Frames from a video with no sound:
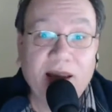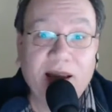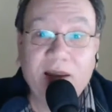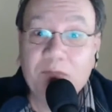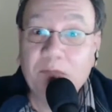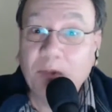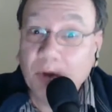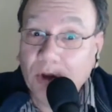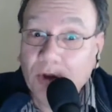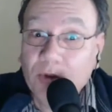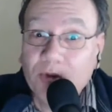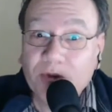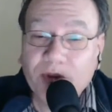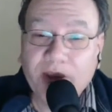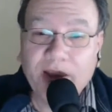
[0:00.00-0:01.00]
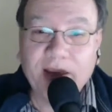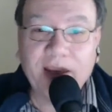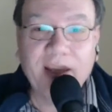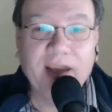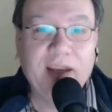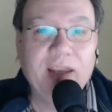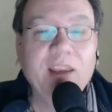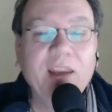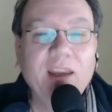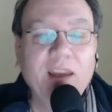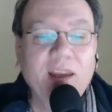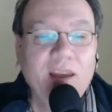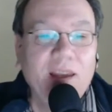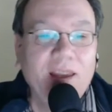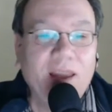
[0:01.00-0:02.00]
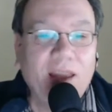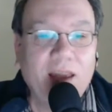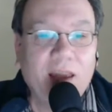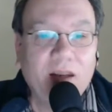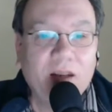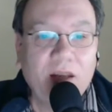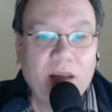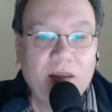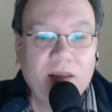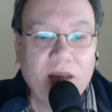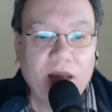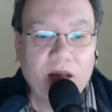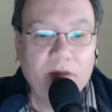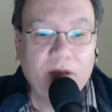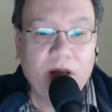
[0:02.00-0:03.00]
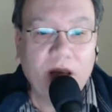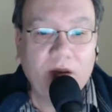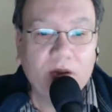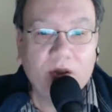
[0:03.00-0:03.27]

I blew through that kitty, and at the end of it I was